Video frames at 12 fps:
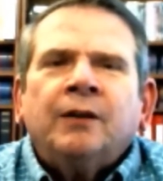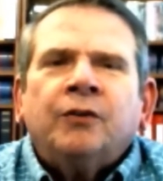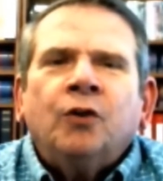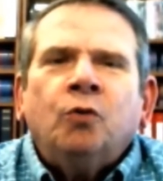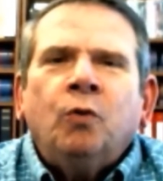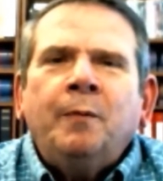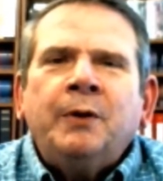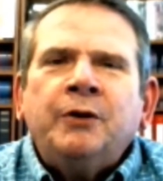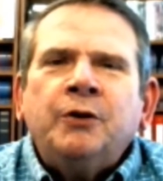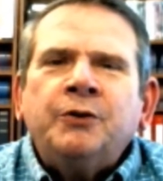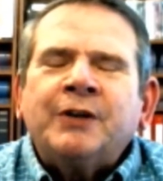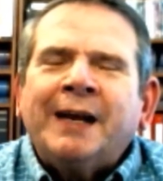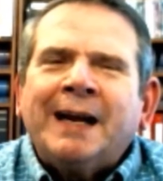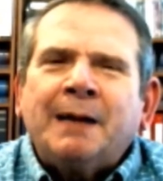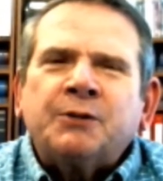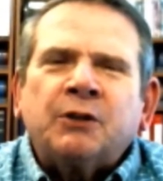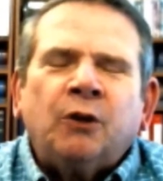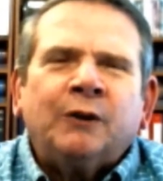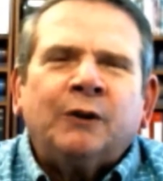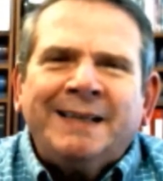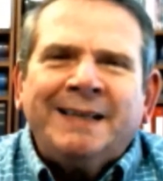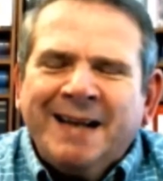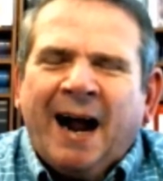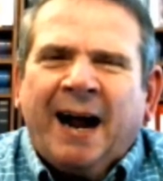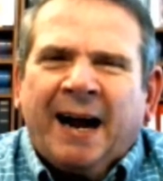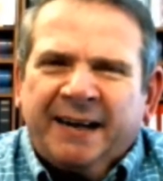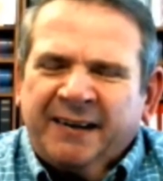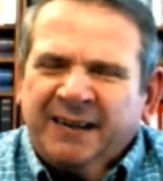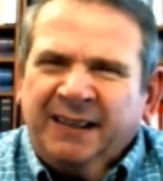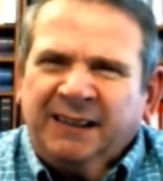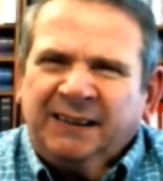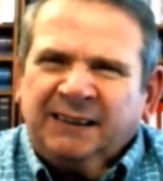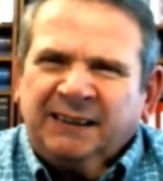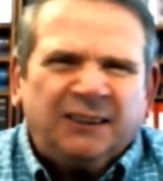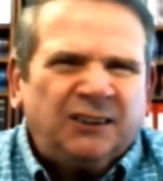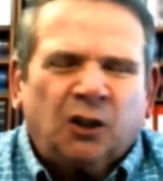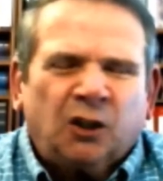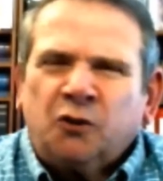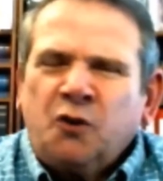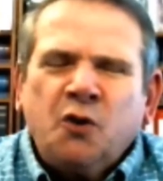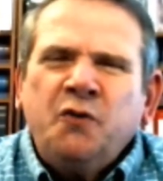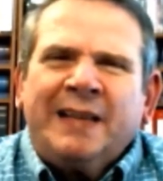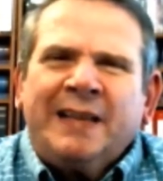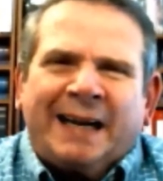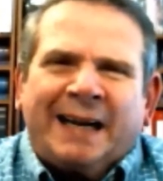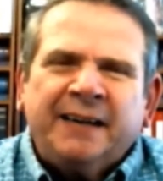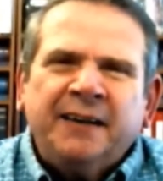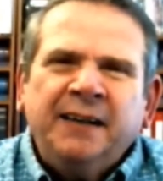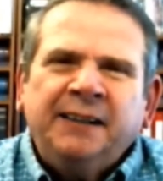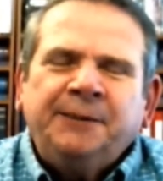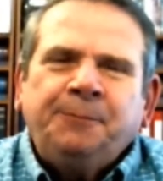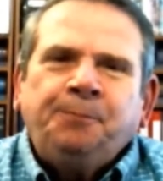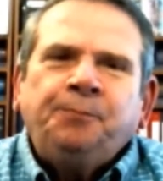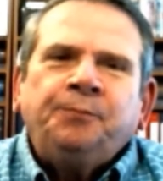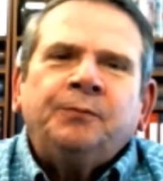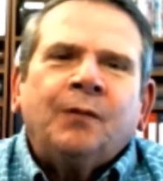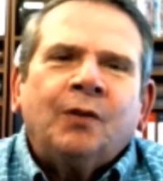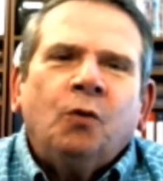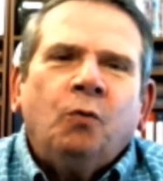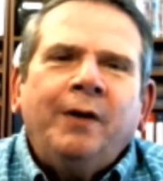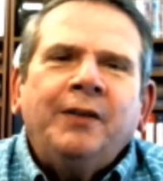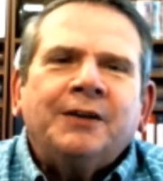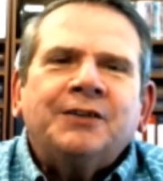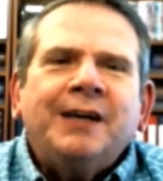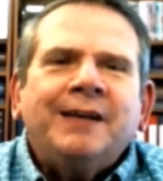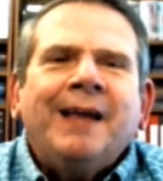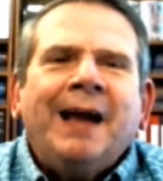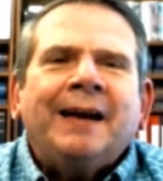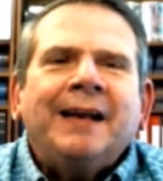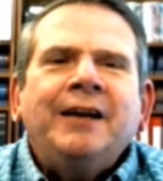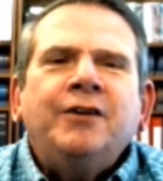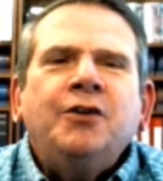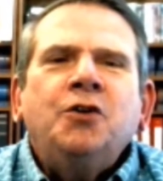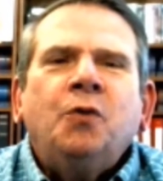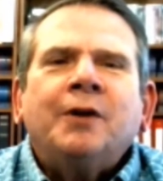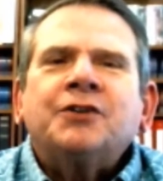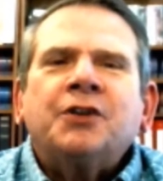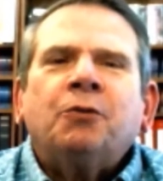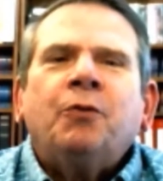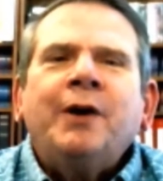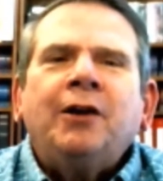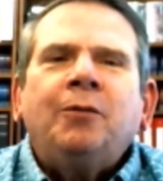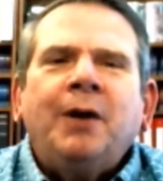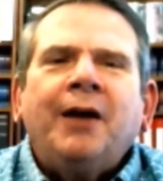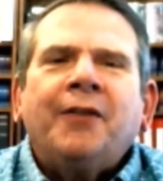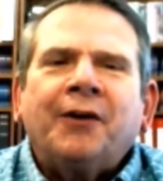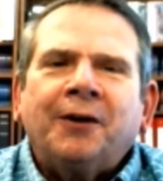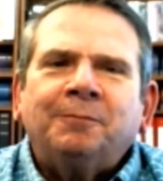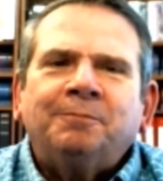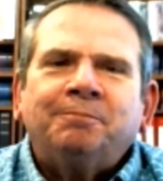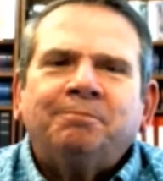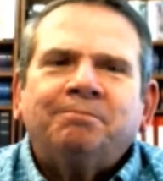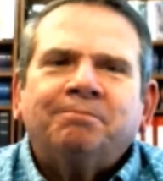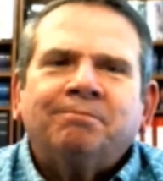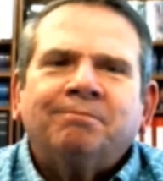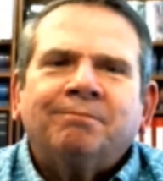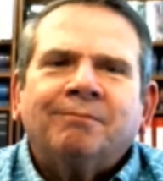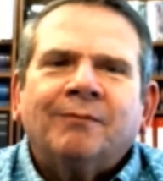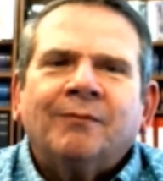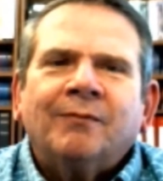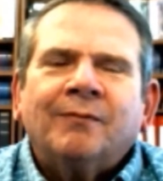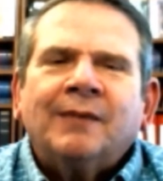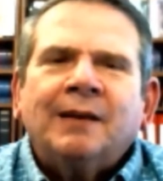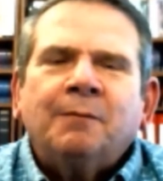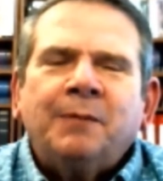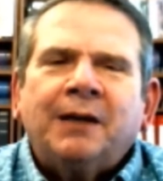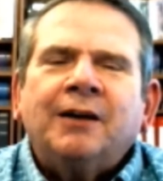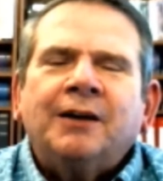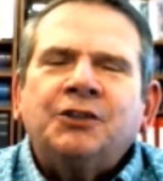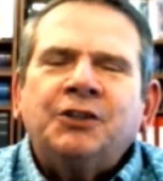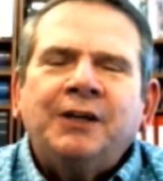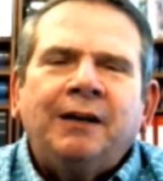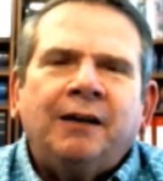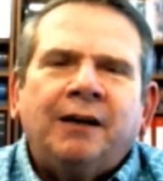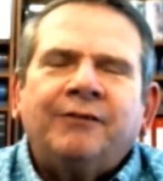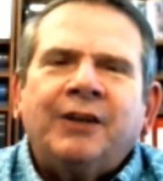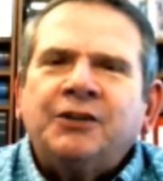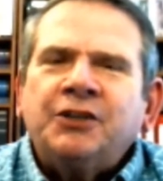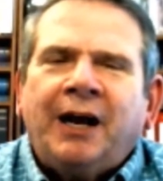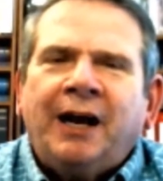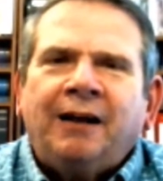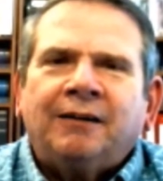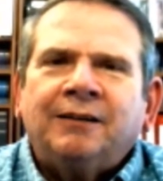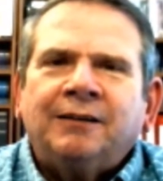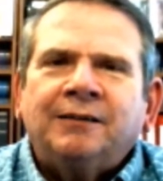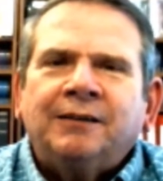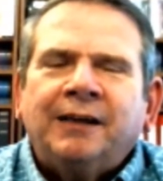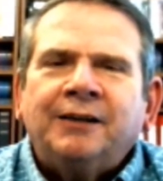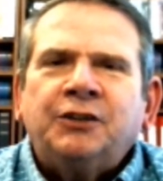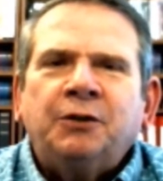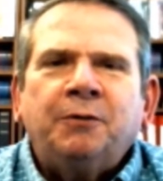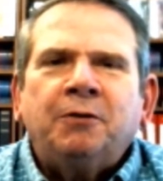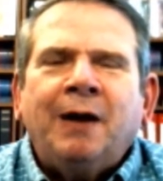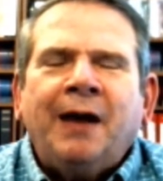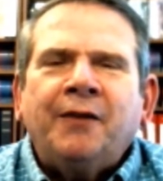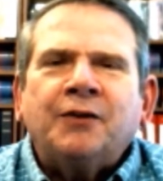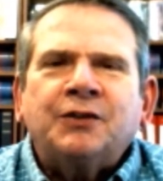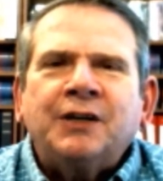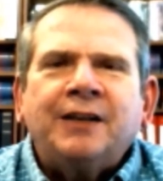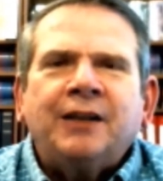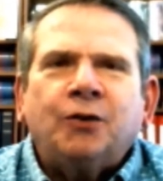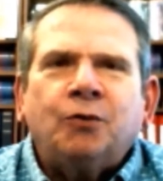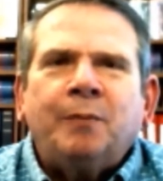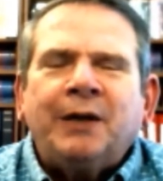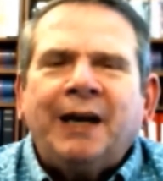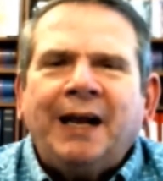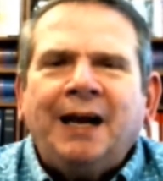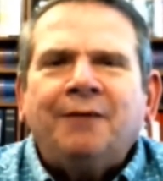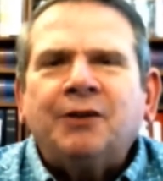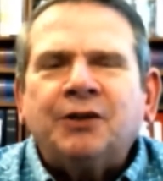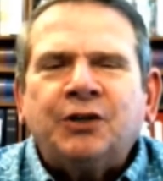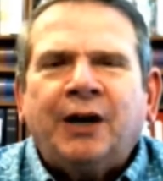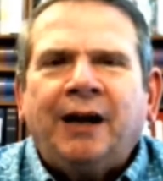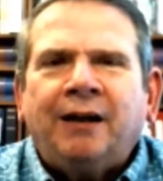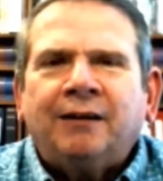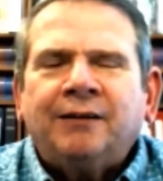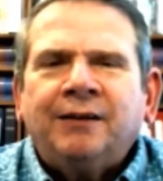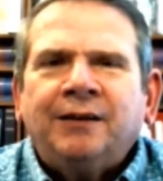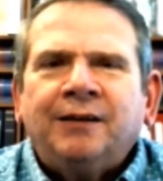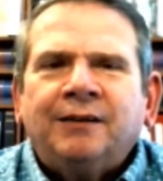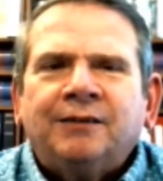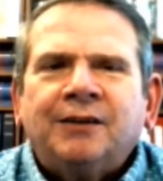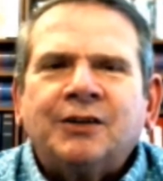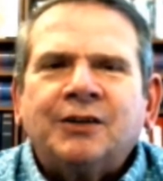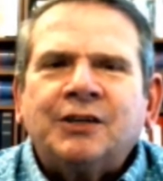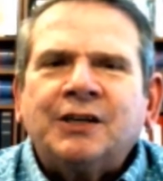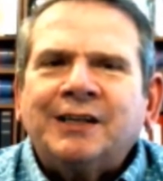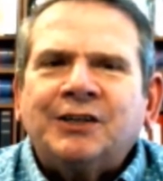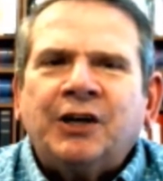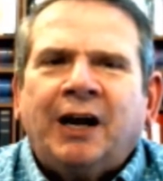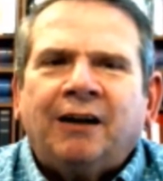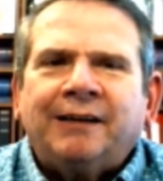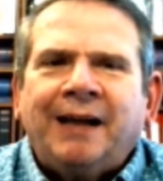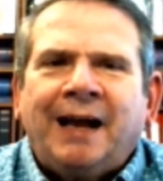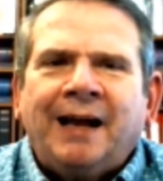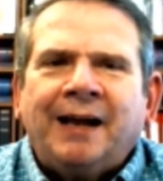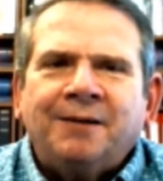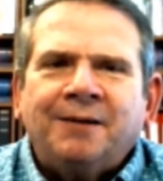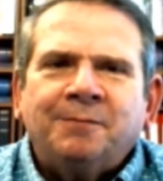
The woman who said, Absolutely not, don't do that. The one that said that he knew was the real mother because she loved the child and she would rather see the other woman have the child than to see the child die.